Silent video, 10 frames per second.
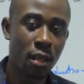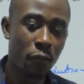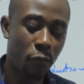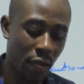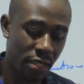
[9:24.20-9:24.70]

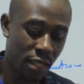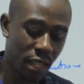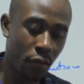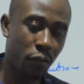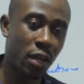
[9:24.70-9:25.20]
first
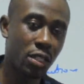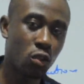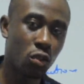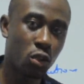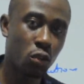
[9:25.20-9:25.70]
thing first you
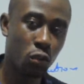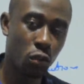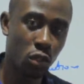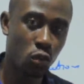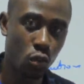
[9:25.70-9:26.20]
need to do
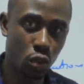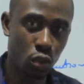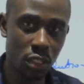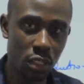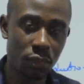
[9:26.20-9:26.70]
is what?
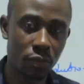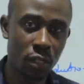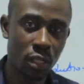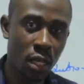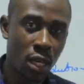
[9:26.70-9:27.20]

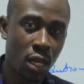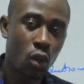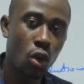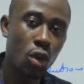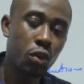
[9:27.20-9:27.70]

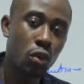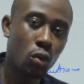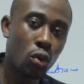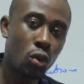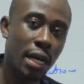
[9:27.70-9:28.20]
Go
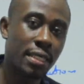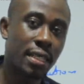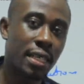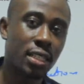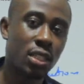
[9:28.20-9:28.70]
through a
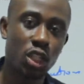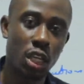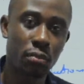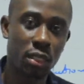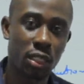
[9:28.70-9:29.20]
certain
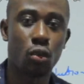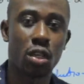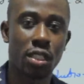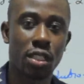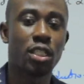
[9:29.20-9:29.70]
chapter or a
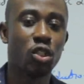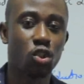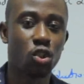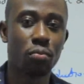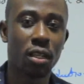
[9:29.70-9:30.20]
certain
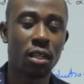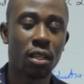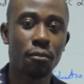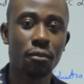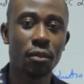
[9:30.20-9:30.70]
topic.
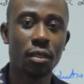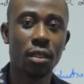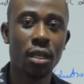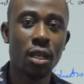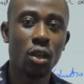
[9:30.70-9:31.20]

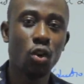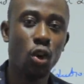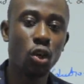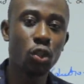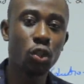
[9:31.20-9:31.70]

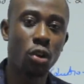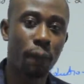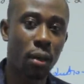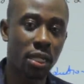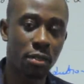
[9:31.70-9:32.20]
Go to your
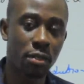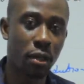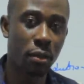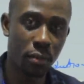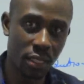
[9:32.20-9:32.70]
past
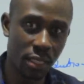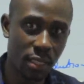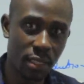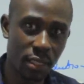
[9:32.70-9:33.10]
papers.